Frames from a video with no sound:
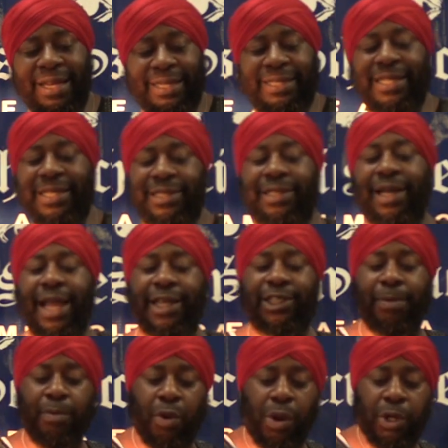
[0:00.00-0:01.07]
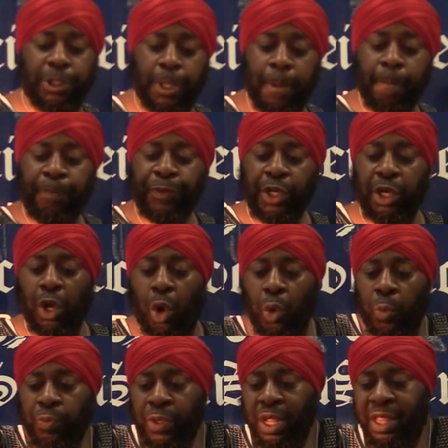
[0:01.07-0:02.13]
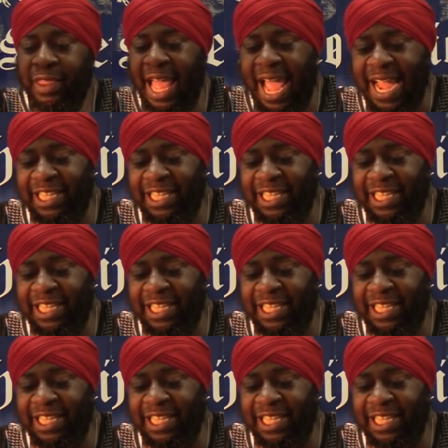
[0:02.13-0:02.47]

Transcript: the descendants of the ancient Moors, the